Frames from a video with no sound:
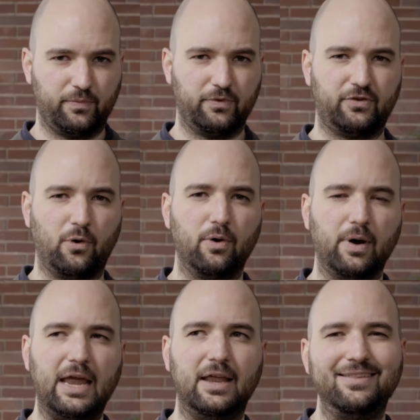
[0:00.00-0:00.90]

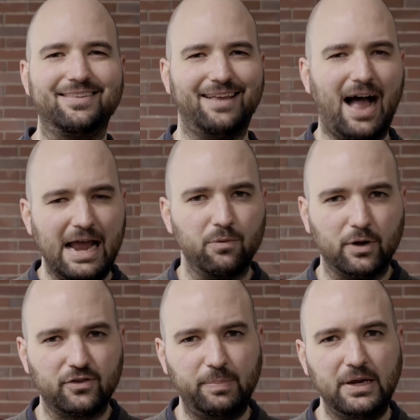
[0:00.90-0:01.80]
so inside
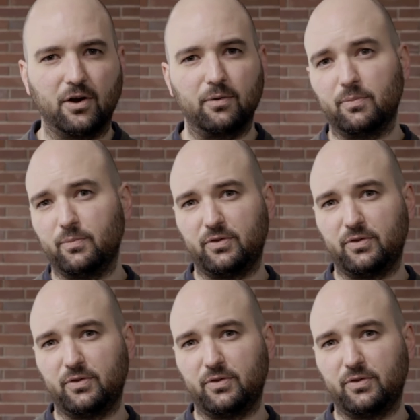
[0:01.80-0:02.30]
one speaker,